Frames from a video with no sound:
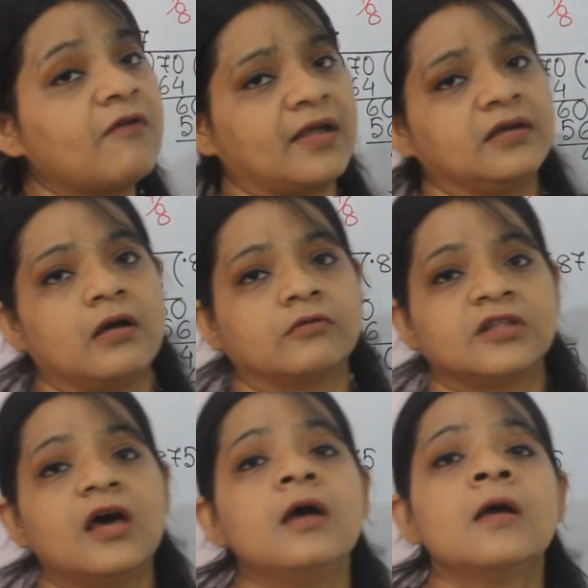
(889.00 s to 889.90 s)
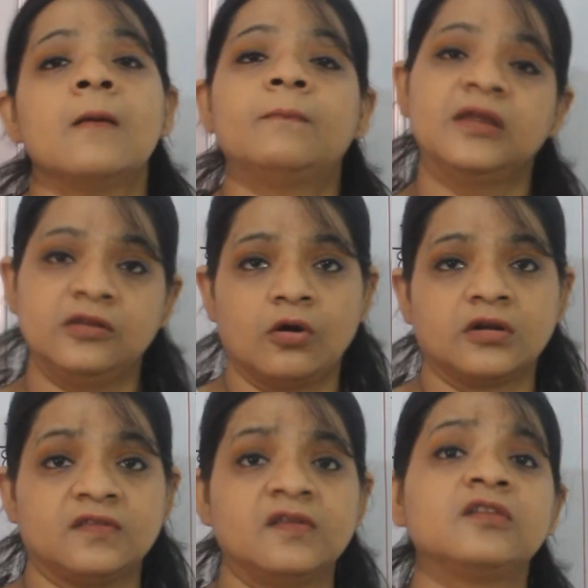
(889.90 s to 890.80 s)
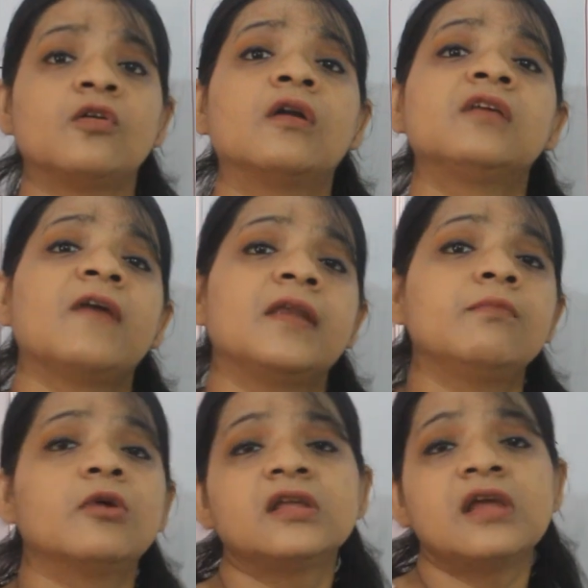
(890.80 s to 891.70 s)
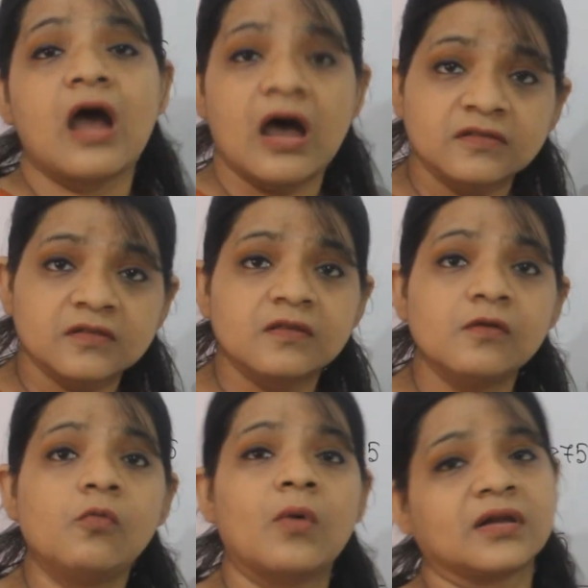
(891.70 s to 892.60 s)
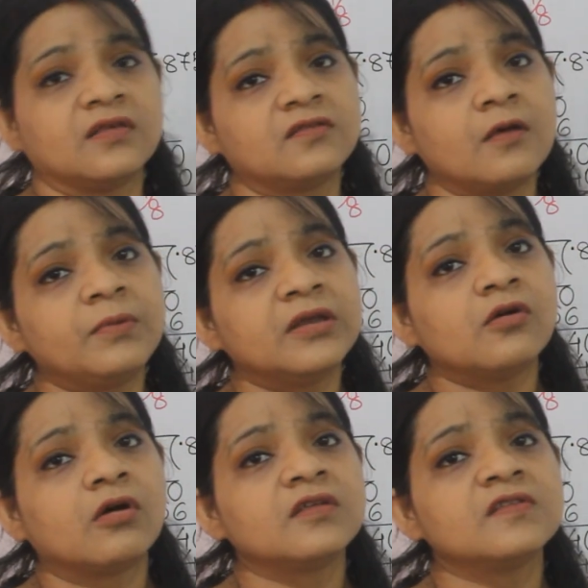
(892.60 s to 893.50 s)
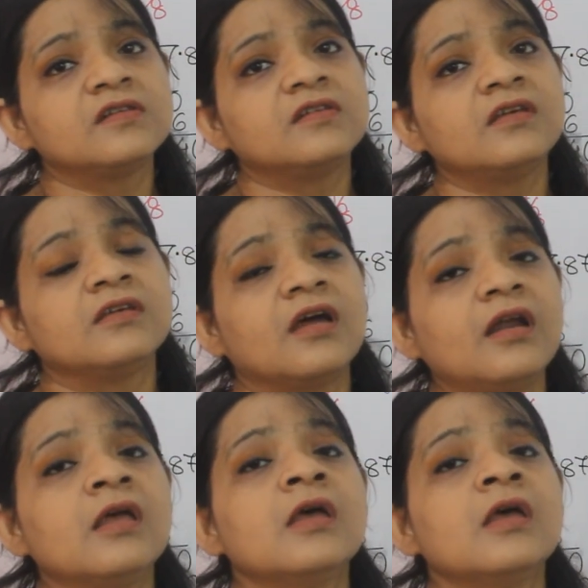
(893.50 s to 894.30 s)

find out the periodicity, or if anybody asks you what is the periodicity here,